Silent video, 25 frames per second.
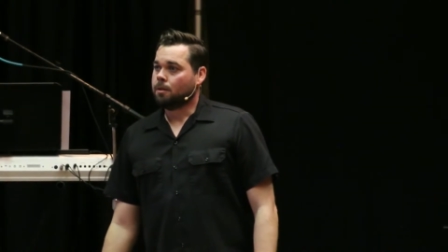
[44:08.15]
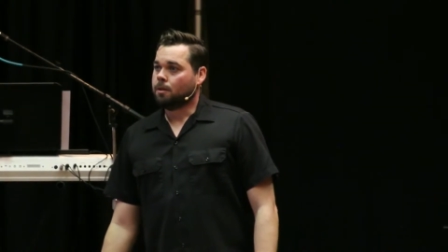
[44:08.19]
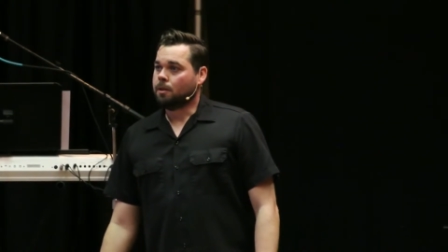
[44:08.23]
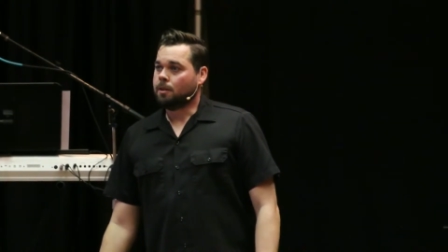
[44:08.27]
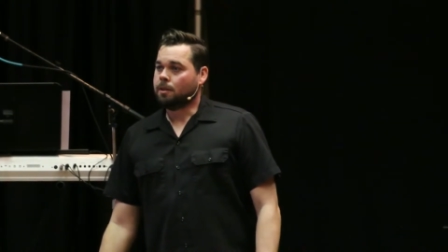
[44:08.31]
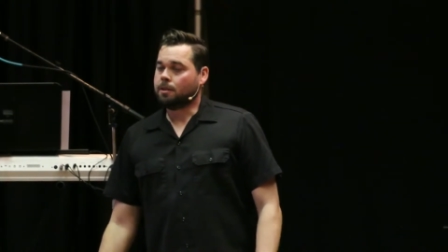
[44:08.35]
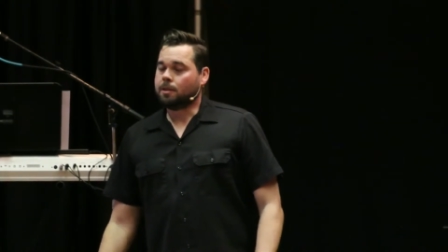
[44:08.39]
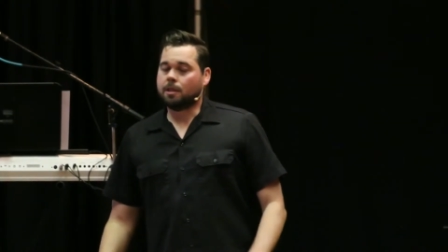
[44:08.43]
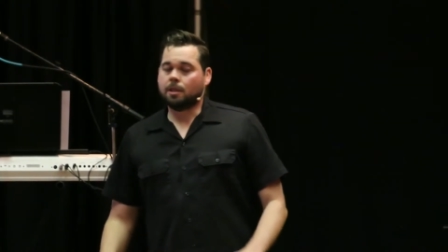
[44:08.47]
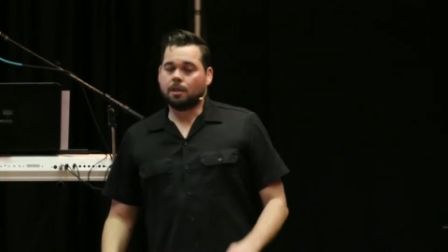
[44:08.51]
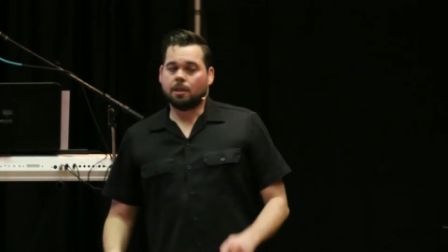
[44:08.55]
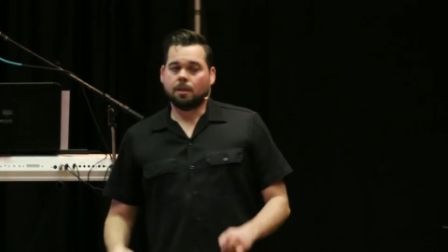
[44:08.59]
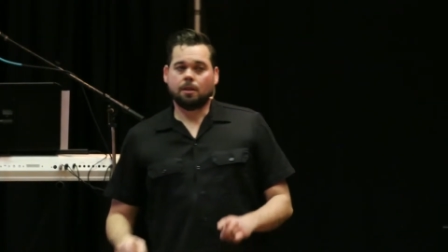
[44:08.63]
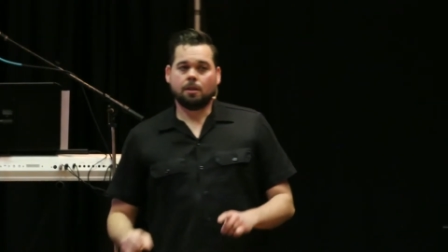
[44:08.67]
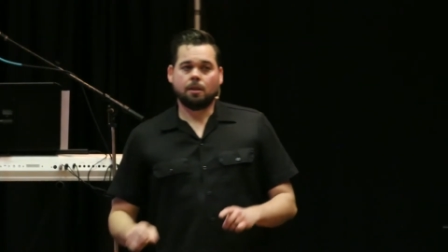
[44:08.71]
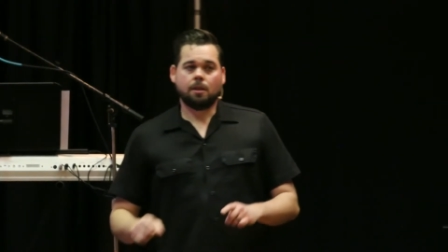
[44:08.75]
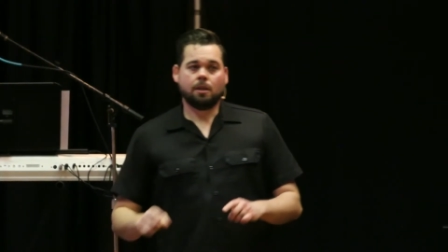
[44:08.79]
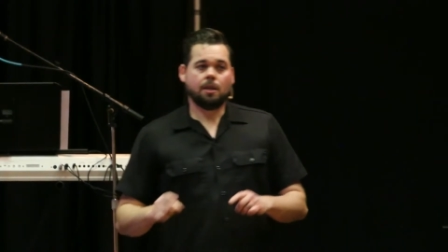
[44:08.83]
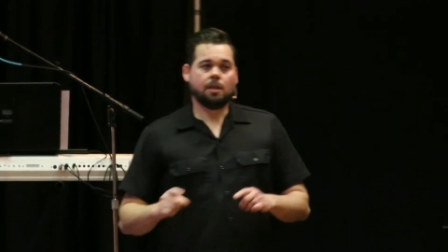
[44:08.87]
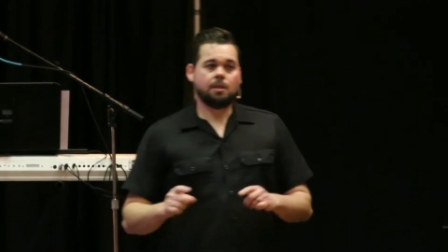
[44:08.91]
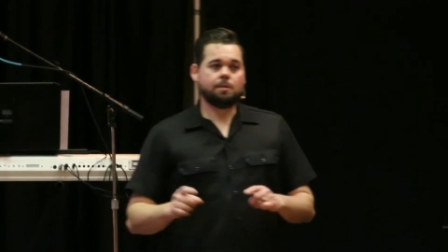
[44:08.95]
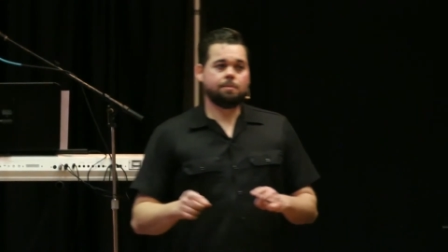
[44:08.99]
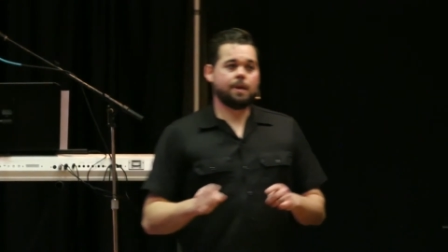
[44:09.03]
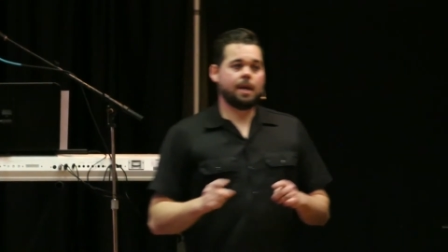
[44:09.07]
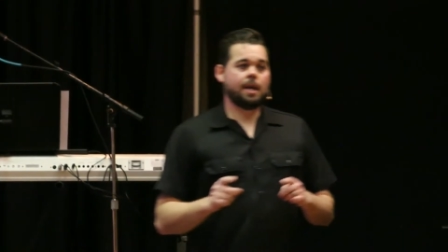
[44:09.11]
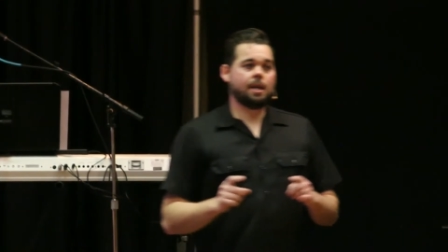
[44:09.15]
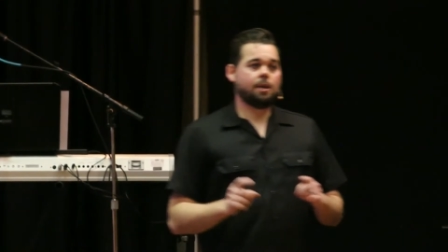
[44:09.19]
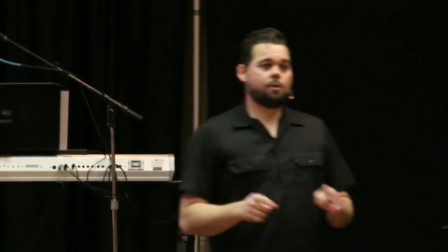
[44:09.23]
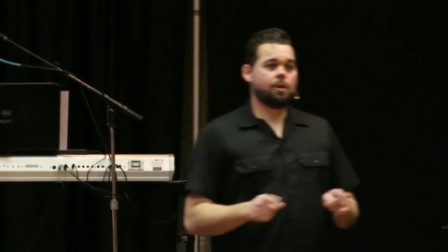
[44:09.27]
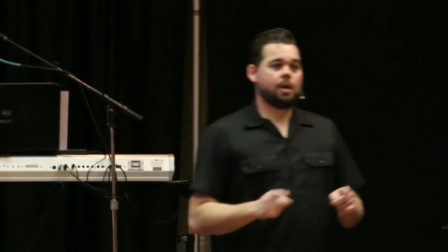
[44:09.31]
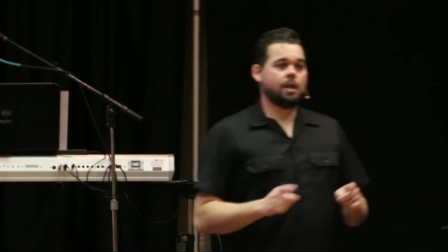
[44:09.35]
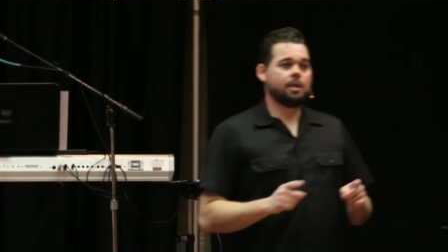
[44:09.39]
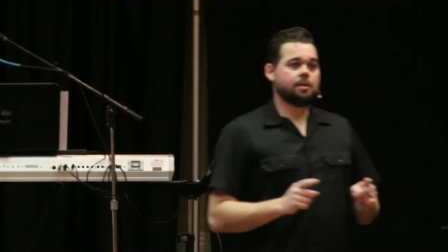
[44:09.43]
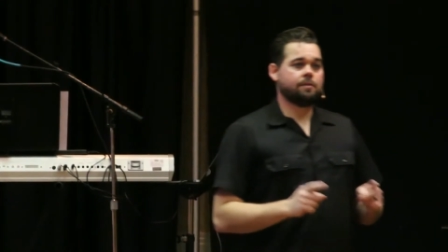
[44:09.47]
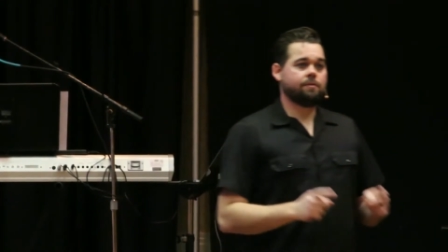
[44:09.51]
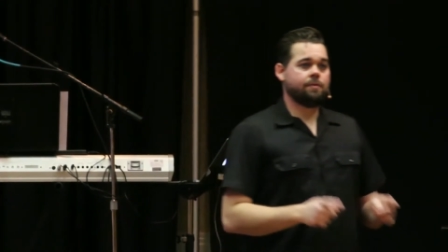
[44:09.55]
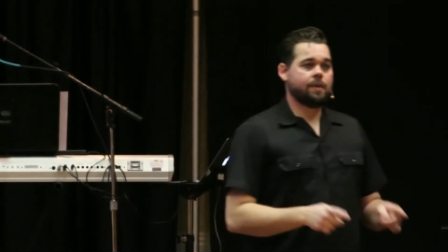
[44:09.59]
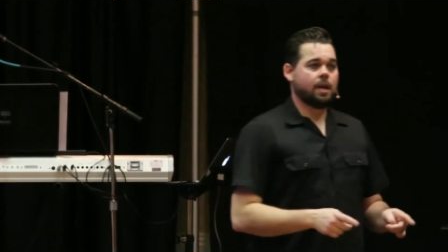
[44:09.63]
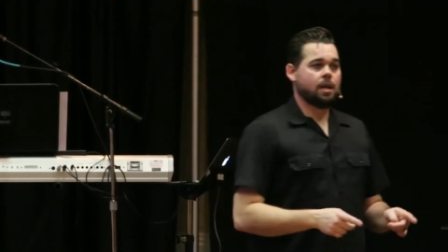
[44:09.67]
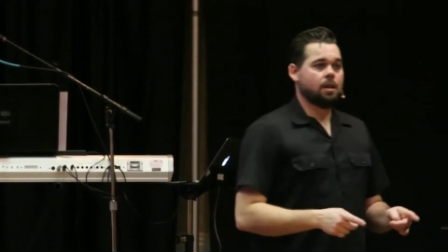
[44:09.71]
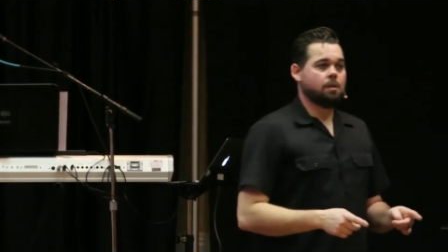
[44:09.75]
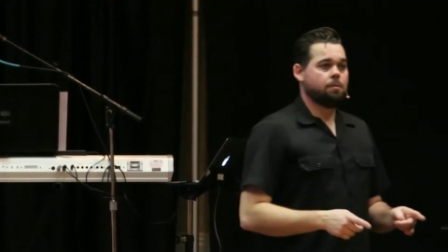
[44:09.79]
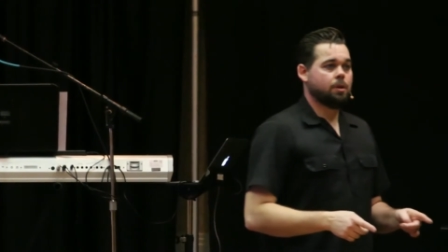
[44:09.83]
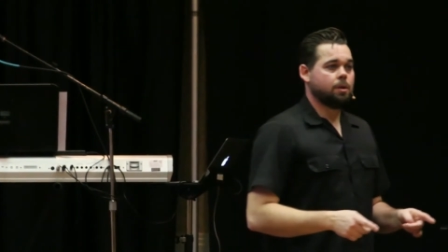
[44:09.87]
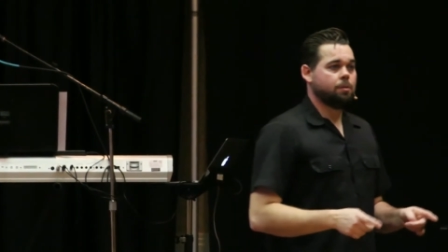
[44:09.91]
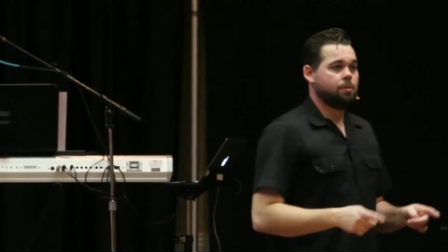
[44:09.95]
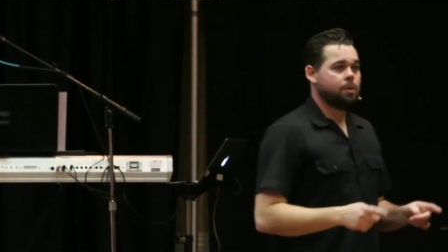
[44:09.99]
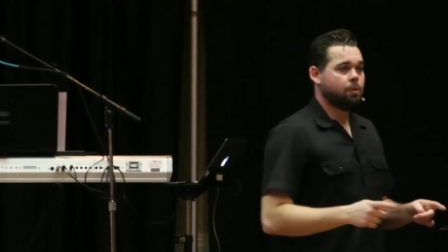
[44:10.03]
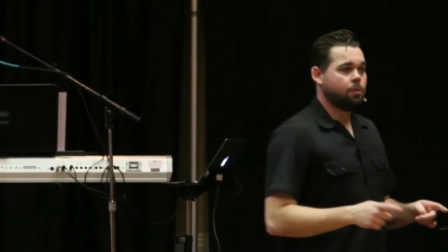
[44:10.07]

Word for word: You see, He's made grace available,